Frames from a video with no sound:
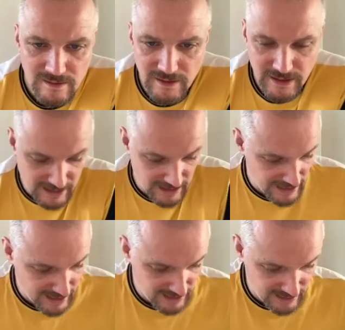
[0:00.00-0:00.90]
This
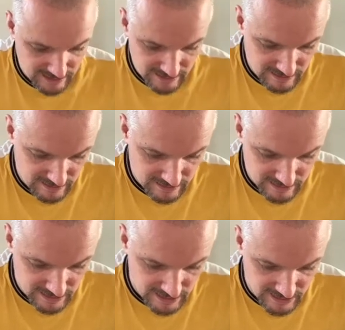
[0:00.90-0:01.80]
here
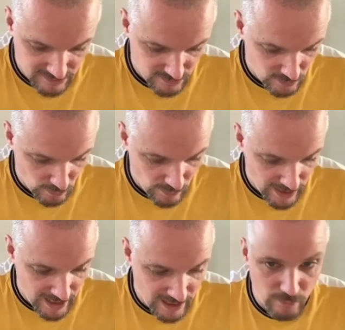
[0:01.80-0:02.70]
is
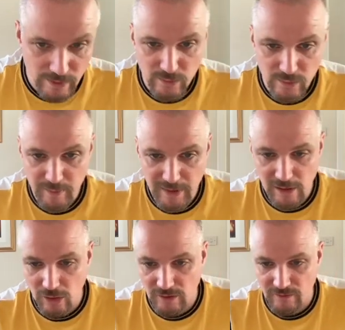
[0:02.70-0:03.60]
where we would be
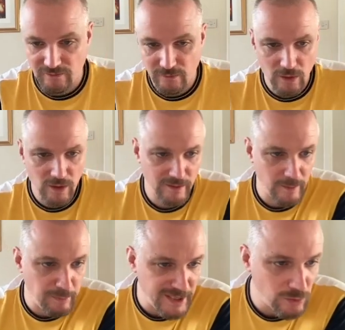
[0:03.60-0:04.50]
looking for the
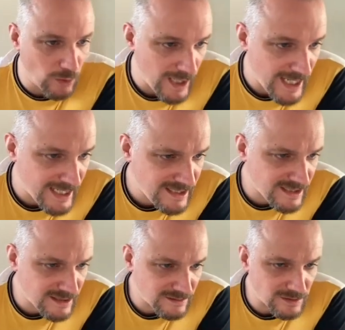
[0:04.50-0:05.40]

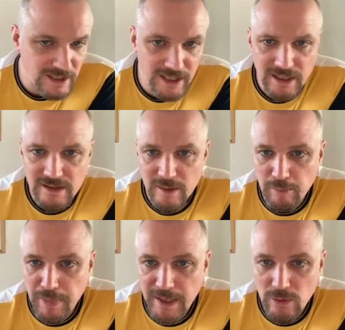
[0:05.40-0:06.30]
BOS. Okay, the
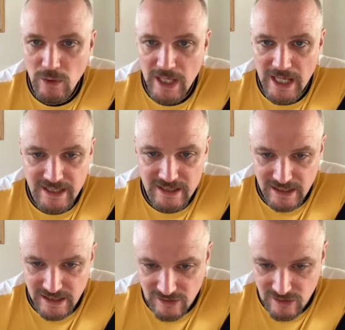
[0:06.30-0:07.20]
BOS
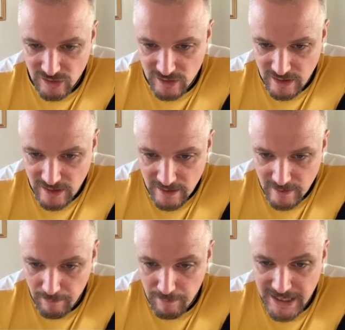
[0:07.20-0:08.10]
is just
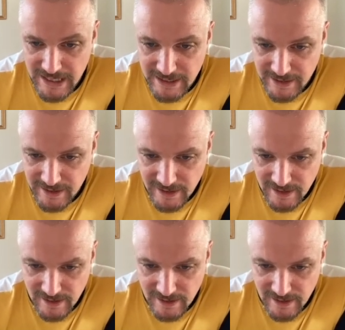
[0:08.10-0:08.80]
meaning